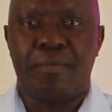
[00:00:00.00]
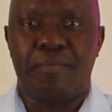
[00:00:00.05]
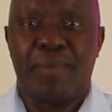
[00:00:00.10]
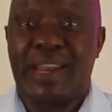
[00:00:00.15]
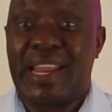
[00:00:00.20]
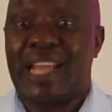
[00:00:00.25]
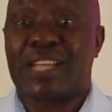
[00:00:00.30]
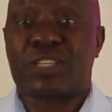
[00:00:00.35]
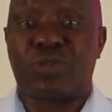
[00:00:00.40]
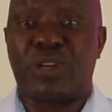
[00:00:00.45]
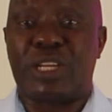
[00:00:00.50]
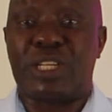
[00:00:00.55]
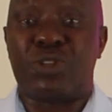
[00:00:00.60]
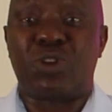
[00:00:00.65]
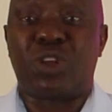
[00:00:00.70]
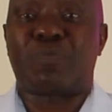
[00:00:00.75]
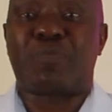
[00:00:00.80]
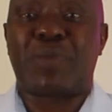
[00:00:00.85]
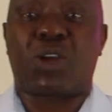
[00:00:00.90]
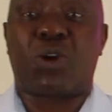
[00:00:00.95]
but actually
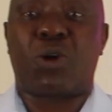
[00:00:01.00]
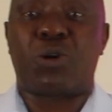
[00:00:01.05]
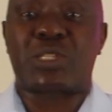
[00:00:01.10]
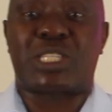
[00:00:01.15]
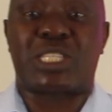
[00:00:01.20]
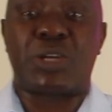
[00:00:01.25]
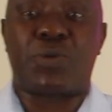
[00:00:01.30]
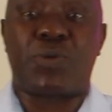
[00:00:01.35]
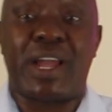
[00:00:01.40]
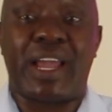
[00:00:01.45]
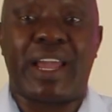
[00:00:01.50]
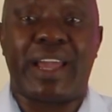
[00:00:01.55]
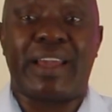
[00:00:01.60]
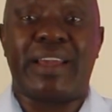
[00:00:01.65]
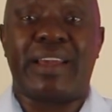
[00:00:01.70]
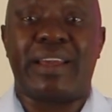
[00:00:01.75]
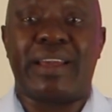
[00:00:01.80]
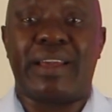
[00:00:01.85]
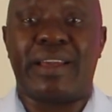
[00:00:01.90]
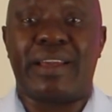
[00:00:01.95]
not because they were
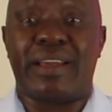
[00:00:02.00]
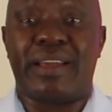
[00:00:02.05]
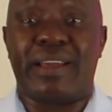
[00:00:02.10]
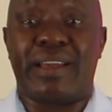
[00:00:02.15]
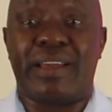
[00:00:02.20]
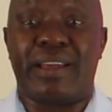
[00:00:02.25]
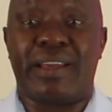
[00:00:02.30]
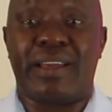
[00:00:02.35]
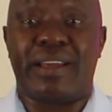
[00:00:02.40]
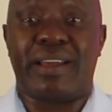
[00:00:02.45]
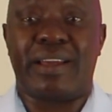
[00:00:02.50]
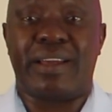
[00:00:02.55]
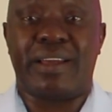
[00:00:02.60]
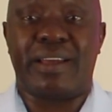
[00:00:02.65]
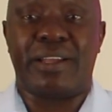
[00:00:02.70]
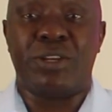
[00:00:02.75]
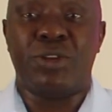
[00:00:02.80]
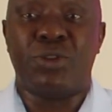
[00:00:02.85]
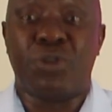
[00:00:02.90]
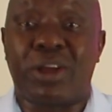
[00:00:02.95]

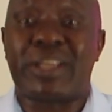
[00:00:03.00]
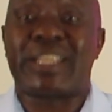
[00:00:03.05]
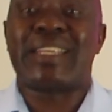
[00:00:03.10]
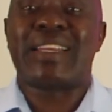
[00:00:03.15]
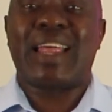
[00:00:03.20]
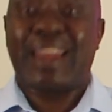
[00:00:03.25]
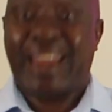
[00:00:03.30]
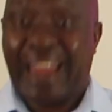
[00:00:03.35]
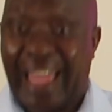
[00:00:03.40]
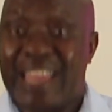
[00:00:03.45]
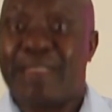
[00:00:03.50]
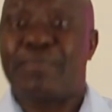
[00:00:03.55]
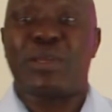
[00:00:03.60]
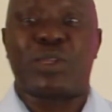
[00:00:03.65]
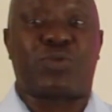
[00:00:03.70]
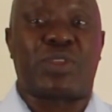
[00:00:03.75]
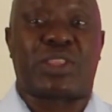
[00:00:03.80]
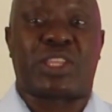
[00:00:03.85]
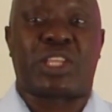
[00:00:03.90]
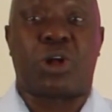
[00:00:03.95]
not in
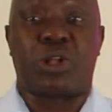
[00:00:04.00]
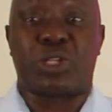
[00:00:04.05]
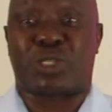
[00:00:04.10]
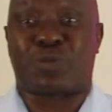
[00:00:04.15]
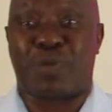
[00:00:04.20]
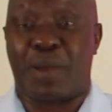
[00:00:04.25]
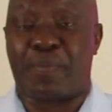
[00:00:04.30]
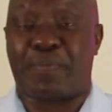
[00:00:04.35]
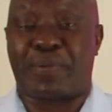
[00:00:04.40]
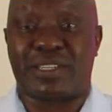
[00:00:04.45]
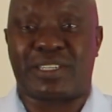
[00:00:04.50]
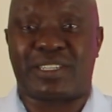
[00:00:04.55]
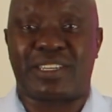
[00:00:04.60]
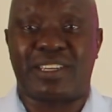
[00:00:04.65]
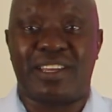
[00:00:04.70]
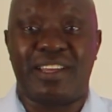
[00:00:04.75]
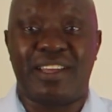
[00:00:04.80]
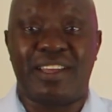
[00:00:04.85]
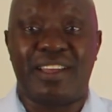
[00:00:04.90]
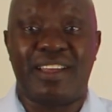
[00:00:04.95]
alignment with God's
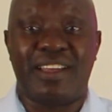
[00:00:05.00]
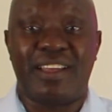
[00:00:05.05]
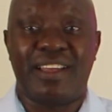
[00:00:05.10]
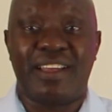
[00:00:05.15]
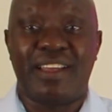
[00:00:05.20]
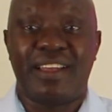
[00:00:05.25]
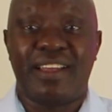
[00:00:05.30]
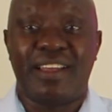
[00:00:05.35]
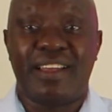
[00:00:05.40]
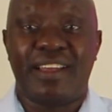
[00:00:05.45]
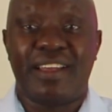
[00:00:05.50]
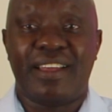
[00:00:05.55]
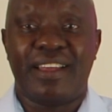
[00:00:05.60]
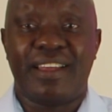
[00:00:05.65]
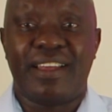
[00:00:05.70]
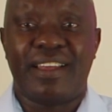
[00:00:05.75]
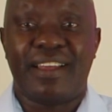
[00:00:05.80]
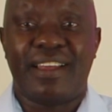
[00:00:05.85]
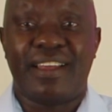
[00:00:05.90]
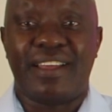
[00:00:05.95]
purpose.
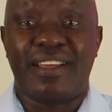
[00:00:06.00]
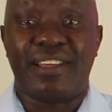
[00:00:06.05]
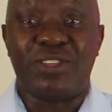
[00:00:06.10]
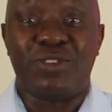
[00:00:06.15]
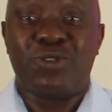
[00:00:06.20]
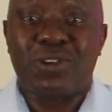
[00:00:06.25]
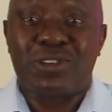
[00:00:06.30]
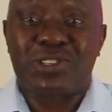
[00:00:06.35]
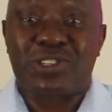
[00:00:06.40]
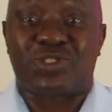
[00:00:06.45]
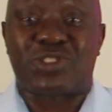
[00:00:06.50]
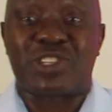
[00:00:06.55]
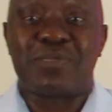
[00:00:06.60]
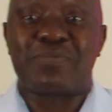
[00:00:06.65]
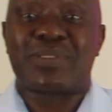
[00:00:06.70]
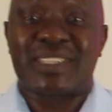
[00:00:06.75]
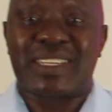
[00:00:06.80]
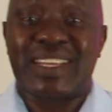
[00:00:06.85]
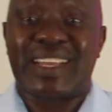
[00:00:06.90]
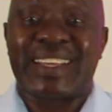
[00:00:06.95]
Your
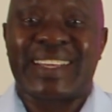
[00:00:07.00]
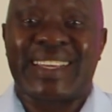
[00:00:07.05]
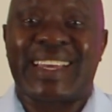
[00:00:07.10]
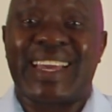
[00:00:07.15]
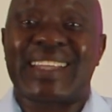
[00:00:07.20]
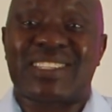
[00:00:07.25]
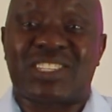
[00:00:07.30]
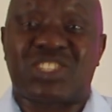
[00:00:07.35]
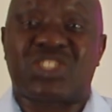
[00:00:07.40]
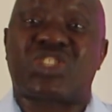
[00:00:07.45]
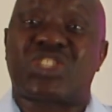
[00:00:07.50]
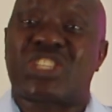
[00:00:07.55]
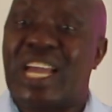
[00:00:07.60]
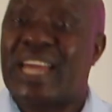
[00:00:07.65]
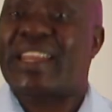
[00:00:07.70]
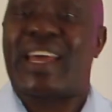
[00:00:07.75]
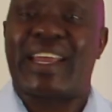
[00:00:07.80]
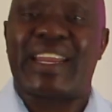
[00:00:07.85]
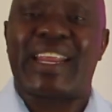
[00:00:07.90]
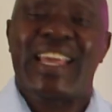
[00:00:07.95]
dreams get
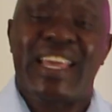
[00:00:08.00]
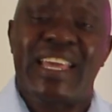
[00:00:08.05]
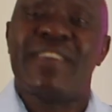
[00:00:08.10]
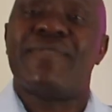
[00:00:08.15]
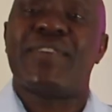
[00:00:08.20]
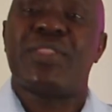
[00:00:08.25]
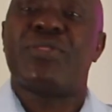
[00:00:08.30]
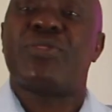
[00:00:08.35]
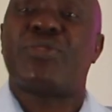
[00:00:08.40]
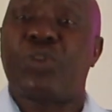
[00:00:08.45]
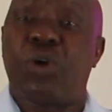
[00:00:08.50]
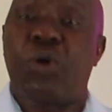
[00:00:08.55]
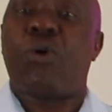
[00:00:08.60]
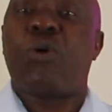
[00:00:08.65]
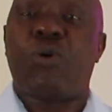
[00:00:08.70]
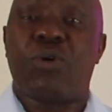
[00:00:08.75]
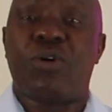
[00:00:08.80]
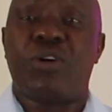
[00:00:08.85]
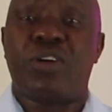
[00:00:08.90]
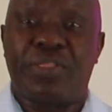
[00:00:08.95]
shattered even
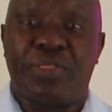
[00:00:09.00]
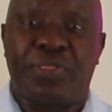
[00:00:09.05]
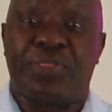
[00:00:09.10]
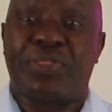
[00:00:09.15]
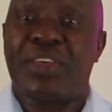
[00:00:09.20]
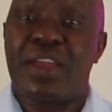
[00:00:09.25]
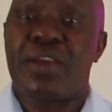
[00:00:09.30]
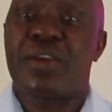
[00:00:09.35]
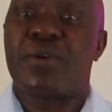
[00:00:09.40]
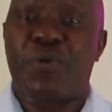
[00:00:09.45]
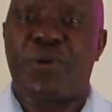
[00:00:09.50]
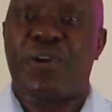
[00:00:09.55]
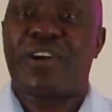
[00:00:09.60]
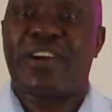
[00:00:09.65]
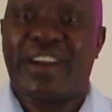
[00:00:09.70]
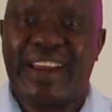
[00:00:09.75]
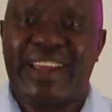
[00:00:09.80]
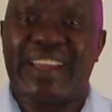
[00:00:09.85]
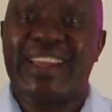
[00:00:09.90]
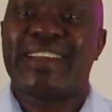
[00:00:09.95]
though they
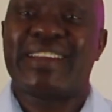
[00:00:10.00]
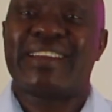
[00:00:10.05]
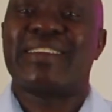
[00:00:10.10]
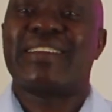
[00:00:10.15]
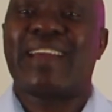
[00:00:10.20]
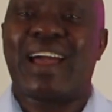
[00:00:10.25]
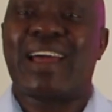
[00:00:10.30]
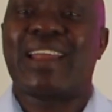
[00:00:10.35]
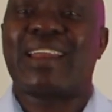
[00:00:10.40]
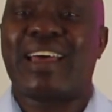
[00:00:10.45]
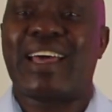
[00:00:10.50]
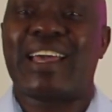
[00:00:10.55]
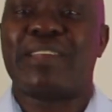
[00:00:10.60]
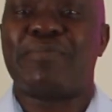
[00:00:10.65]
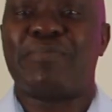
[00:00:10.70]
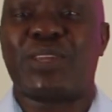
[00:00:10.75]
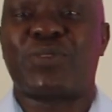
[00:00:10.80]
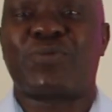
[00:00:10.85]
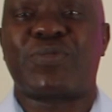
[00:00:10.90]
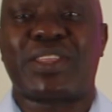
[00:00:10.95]
were in
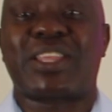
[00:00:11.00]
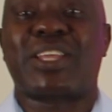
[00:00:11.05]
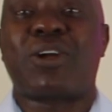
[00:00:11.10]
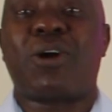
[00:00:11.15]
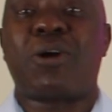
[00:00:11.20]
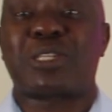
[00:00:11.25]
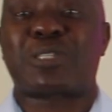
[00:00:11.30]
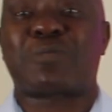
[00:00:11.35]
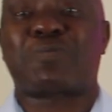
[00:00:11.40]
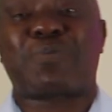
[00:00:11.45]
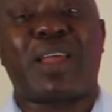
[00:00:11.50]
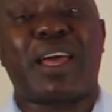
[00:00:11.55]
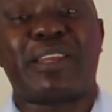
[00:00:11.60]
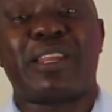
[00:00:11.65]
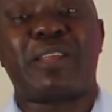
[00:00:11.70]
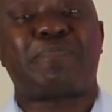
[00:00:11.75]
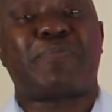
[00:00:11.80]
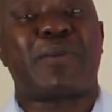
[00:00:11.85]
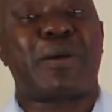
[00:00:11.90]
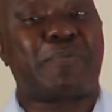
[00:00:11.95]
alignment with God's
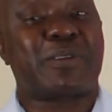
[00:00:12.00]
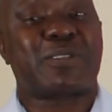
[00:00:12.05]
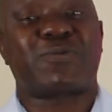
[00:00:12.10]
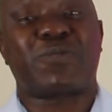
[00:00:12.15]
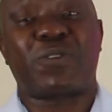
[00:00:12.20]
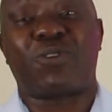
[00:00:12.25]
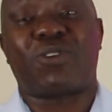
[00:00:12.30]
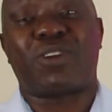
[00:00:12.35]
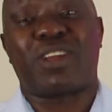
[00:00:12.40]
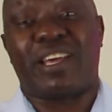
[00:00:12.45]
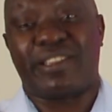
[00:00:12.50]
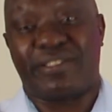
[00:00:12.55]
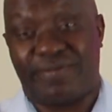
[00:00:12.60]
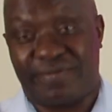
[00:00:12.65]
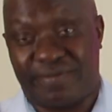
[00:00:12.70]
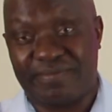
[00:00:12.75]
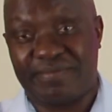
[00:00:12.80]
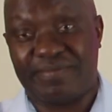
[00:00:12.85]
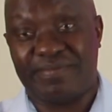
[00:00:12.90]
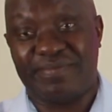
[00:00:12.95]
plan and purpose for your life.